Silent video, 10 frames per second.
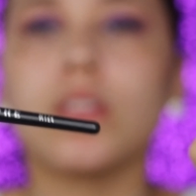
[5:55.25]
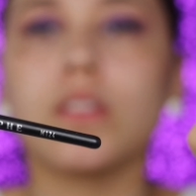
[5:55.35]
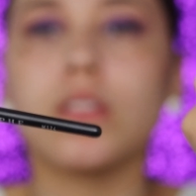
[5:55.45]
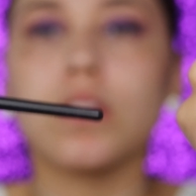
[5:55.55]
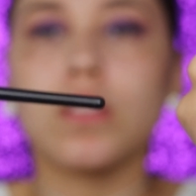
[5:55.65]

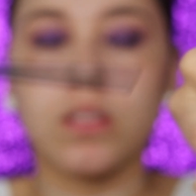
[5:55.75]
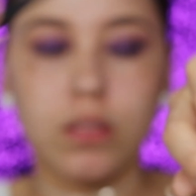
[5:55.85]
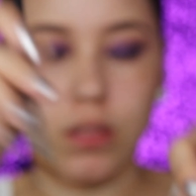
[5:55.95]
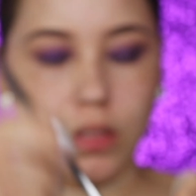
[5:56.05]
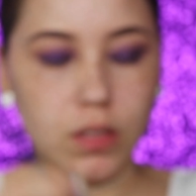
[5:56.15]
So
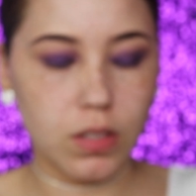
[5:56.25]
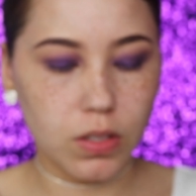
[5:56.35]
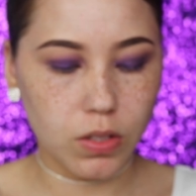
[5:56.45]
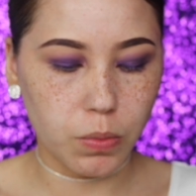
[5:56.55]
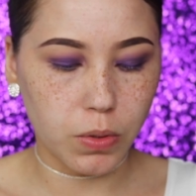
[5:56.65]

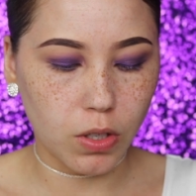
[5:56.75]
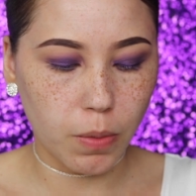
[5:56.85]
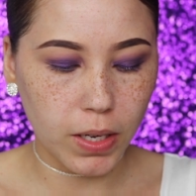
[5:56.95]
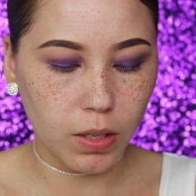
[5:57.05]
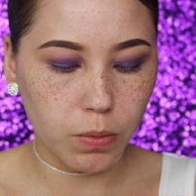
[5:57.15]
we're gonna go
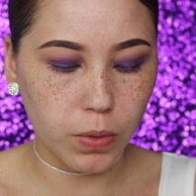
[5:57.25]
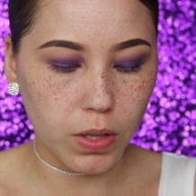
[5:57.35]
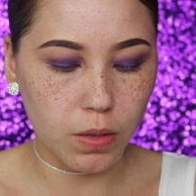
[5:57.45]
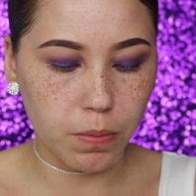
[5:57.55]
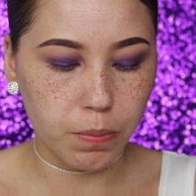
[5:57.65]
back in
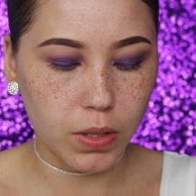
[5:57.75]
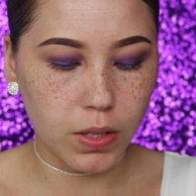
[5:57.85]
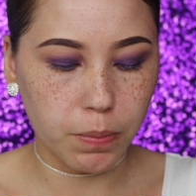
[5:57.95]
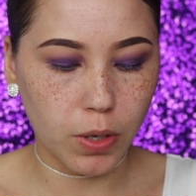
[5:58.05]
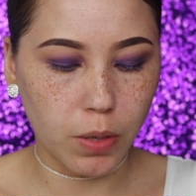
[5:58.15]
with
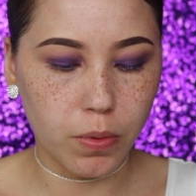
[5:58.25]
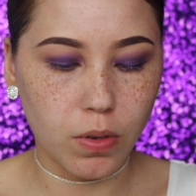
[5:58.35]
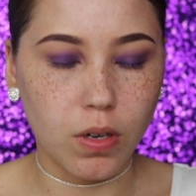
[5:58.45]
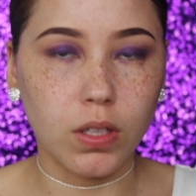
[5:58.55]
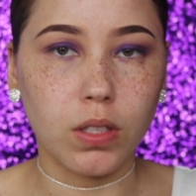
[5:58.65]
put the
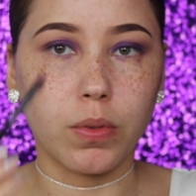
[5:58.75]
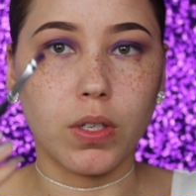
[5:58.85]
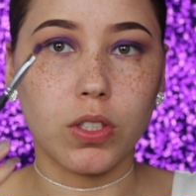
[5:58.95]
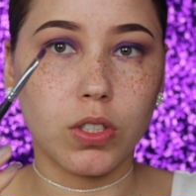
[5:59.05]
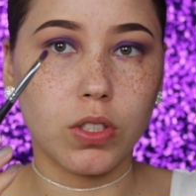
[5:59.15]
purple on the
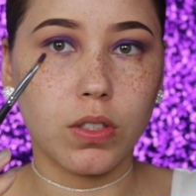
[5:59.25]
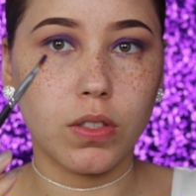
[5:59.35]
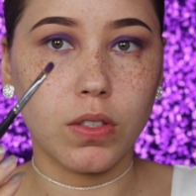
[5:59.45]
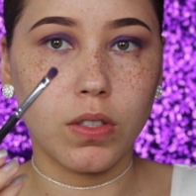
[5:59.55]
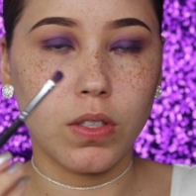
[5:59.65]
brush,
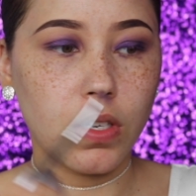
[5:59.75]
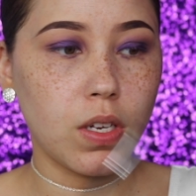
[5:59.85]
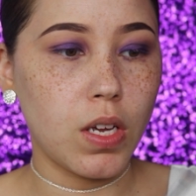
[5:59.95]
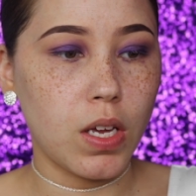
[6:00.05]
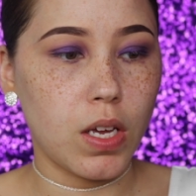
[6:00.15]

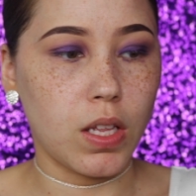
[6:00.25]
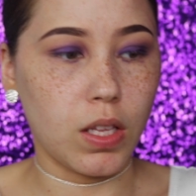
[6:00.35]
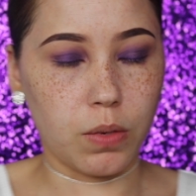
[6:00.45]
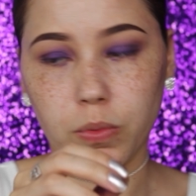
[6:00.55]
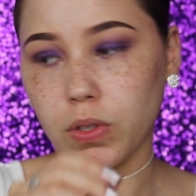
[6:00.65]
and
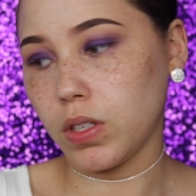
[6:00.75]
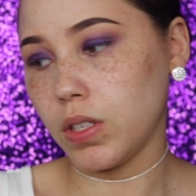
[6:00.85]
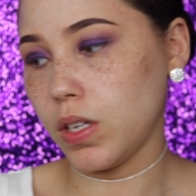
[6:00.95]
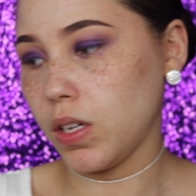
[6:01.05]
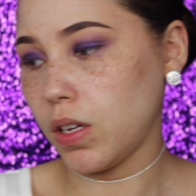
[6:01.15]
then I'm gonna
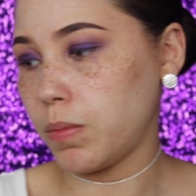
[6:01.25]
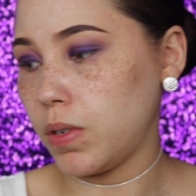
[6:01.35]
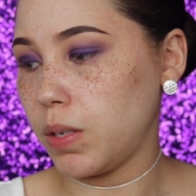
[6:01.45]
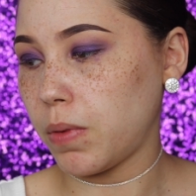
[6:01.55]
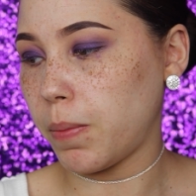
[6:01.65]
take my
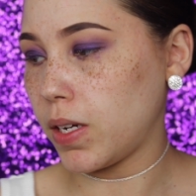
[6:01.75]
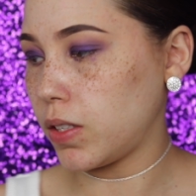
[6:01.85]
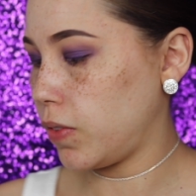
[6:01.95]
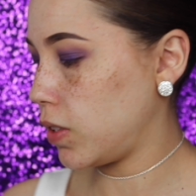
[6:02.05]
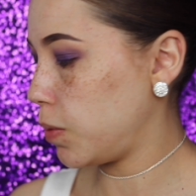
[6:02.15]

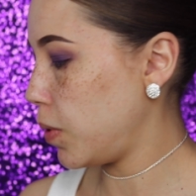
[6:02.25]
Max Fix